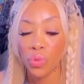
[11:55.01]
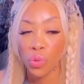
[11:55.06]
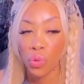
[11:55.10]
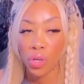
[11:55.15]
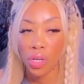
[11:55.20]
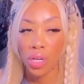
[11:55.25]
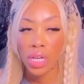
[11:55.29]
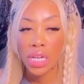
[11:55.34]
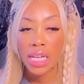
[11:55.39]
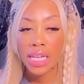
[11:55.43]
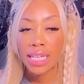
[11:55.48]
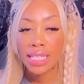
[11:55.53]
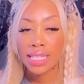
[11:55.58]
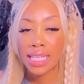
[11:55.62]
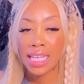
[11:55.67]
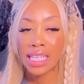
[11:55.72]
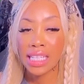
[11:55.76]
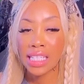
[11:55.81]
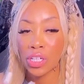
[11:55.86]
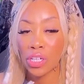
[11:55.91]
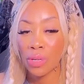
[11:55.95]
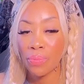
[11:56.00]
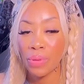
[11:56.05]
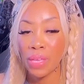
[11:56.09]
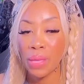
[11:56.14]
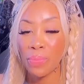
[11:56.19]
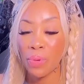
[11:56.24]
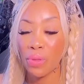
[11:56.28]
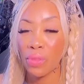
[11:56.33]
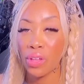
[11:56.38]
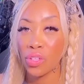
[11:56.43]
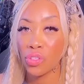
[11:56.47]
or tell certain
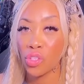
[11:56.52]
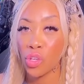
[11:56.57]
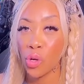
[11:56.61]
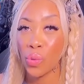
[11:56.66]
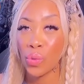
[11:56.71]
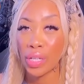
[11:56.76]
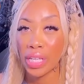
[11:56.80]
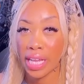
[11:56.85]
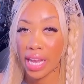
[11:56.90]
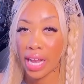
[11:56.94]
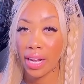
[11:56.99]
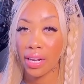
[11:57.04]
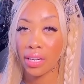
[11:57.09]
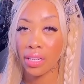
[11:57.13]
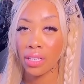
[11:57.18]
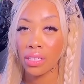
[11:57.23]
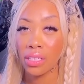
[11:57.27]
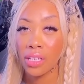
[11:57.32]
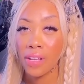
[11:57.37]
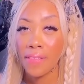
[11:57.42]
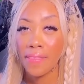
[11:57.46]
people that don't care